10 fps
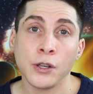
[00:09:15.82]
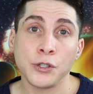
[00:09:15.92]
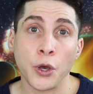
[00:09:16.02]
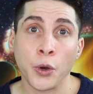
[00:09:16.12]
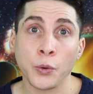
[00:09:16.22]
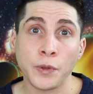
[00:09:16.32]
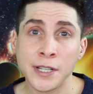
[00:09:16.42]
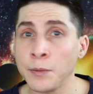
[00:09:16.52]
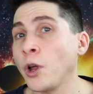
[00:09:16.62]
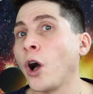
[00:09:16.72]
So they
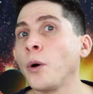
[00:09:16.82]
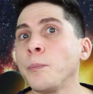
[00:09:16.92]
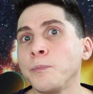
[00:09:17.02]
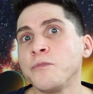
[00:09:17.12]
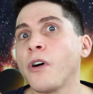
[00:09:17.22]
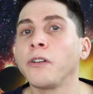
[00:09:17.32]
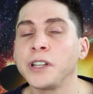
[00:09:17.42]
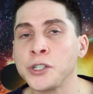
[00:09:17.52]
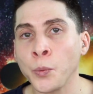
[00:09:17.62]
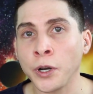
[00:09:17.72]
seem to all fall
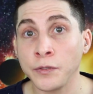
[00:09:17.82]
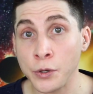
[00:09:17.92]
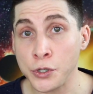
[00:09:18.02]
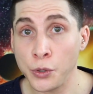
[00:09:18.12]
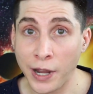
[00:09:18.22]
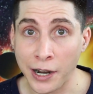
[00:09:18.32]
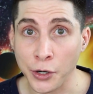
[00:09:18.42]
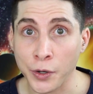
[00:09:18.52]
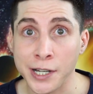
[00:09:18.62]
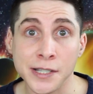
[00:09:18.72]
into one of those two
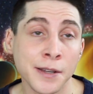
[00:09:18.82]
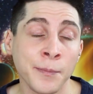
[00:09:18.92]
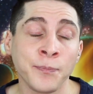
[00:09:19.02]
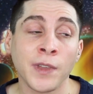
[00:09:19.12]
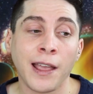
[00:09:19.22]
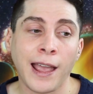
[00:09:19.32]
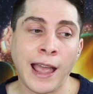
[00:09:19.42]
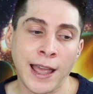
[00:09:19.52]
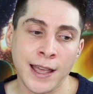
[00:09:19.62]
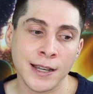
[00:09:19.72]
categories,
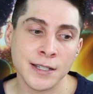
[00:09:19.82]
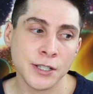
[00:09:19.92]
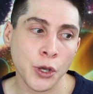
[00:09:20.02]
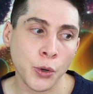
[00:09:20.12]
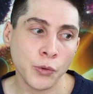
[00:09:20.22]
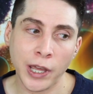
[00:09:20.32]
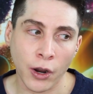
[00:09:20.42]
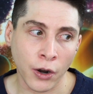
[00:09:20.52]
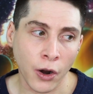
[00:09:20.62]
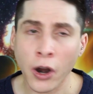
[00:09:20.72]
and so they
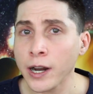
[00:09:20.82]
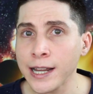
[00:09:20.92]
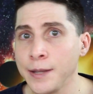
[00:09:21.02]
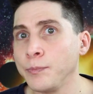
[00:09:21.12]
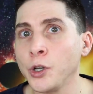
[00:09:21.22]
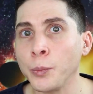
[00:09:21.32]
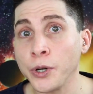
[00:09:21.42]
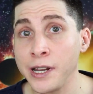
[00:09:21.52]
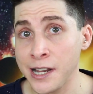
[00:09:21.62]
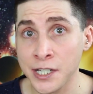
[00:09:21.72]
are already
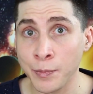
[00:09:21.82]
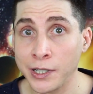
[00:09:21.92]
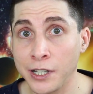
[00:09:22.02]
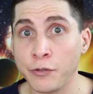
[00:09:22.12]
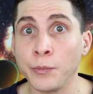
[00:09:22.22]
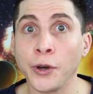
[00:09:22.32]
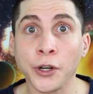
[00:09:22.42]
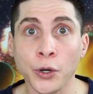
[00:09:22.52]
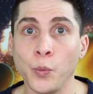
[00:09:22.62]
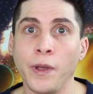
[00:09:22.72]
pretty intimately
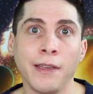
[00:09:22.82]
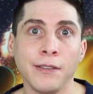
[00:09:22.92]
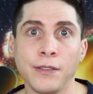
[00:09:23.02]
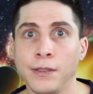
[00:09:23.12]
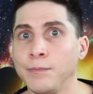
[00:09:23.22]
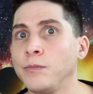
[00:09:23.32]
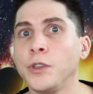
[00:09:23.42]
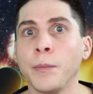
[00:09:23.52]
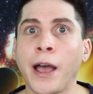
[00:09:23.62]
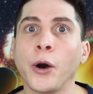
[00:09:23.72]
familiar with
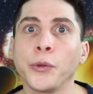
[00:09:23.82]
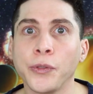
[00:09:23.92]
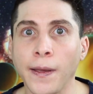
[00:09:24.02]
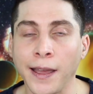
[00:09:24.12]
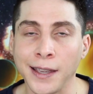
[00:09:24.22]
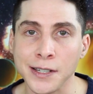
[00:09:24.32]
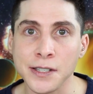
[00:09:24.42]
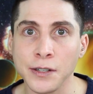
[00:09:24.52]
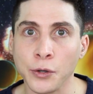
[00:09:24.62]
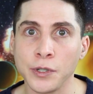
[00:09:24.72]
the mouth
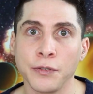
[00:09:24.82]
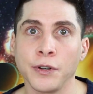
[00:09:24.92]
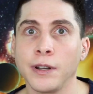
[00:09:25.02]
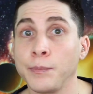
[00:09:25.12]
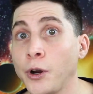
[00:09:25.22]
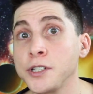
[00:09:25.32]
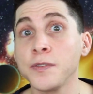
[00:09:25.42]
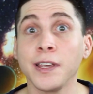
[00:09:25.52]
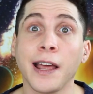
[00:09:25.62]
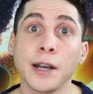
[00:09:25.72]
and different parts
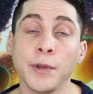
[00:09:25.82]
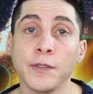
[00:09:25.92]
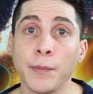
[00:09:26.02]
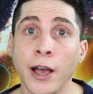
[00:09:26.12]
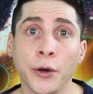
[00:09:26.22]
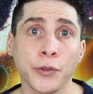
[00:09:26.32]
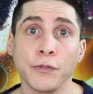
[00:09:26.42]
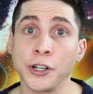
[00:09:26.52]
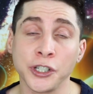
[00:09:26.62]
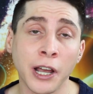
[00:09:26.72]
of the anatomy of the mouth,
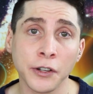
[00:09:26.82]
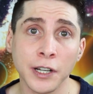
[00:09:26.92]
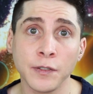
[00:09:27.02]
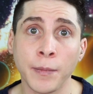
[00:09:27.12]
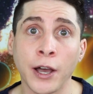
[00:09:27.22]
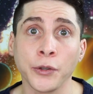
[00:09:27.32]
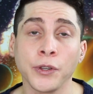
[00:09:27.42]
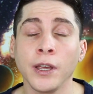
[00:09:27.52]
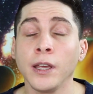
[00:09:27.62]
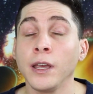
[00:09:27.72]
functionality of the mouth.